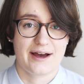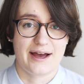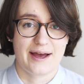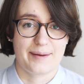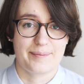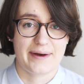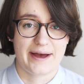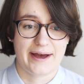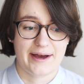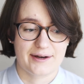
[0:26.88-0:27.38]

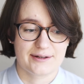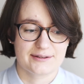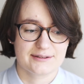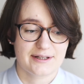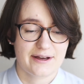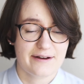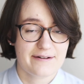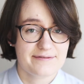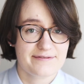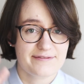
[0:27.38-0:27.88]
about
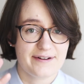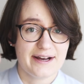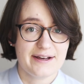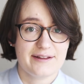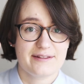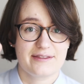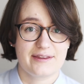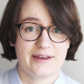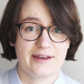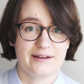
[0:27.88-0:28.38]

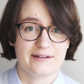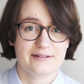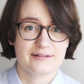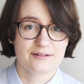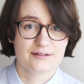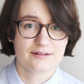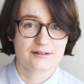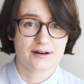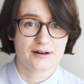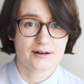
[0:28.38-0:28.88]
five things
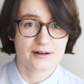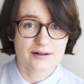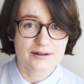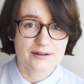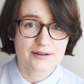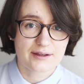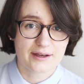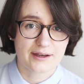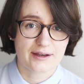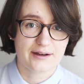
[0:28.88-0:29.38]
I
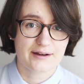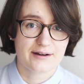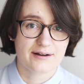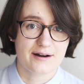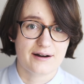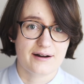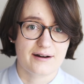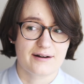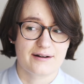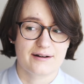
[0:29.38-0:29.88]
think
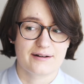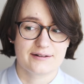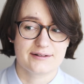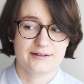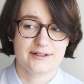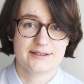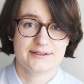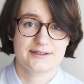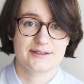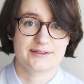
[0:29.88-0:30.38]
are
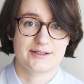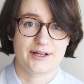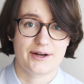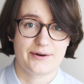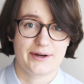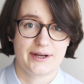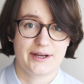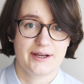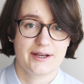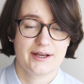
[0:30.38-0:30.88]

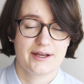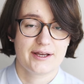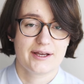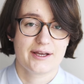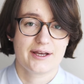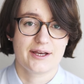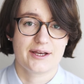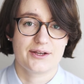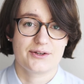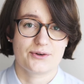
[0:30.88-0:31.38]
necessary
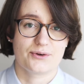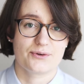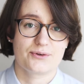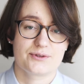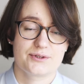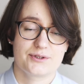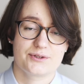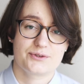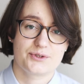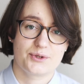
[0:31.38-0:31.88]
in
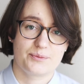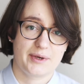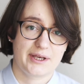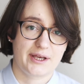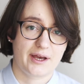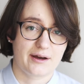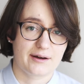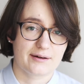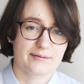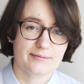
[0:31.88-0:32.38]
order to
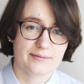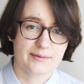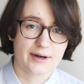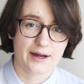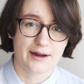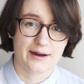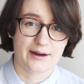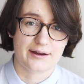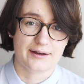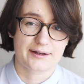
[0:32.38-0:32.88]
become
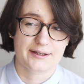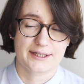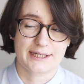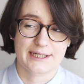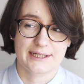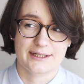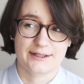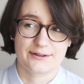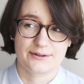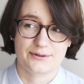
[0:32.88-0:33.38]
a
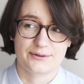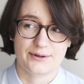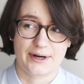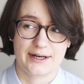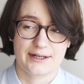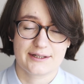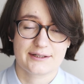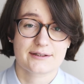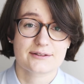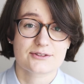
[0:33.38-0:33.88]

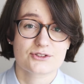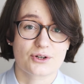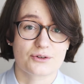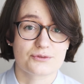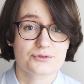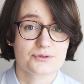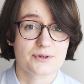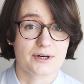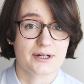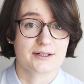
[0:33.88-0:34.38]
great
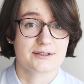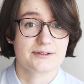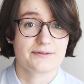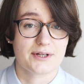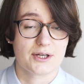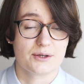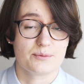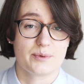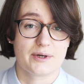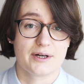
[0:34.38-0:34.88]
software
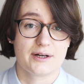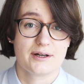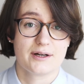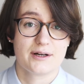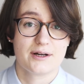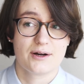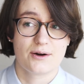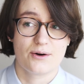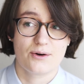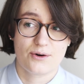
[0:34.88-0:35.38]
developer
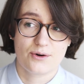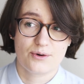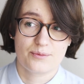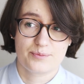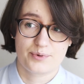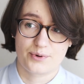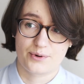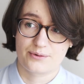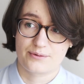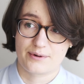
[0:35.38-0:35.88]
or
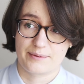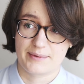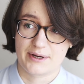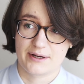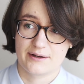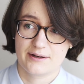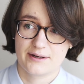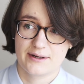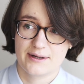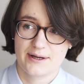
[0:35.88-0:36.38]
programmer,
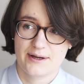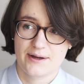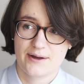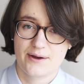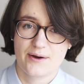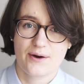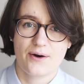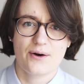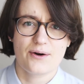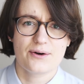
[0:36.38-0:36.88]

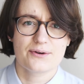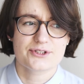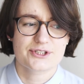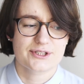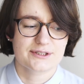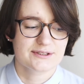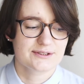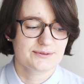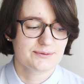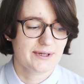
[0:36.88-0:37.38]
or
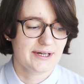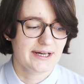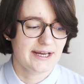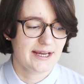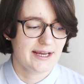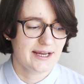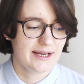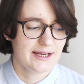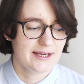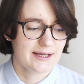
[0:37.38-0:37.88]
just
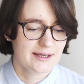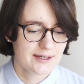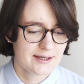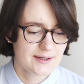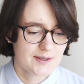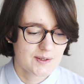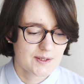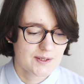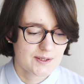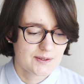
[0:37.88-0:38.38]
really
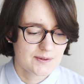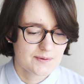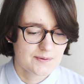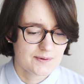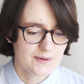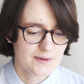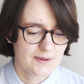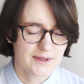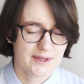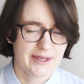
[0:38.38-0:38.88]

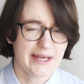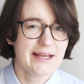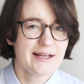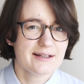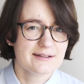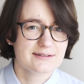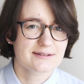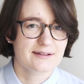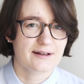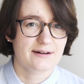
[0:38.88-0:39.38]

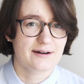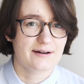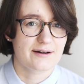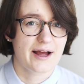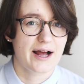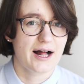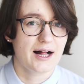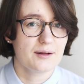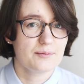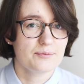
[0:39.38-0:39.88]
things that are
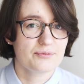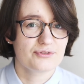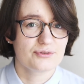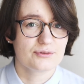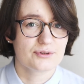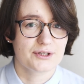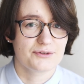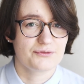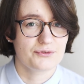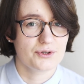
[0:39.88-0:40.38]

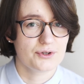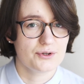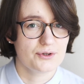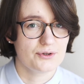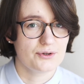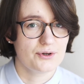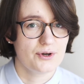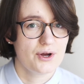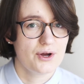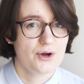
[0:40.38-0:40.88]
helpful if
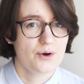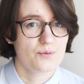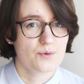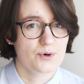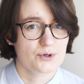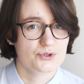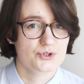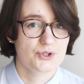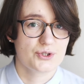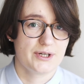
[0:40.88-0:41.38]
you
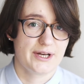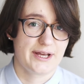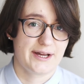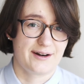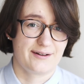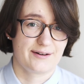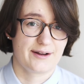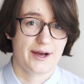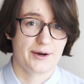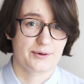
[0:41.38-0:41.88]
want to
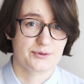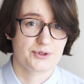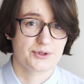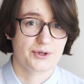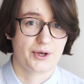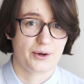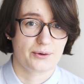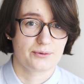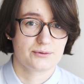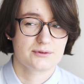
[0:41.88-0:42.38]
learn how to
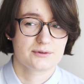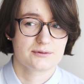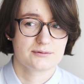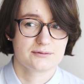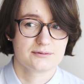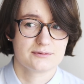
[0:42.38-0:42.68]
code.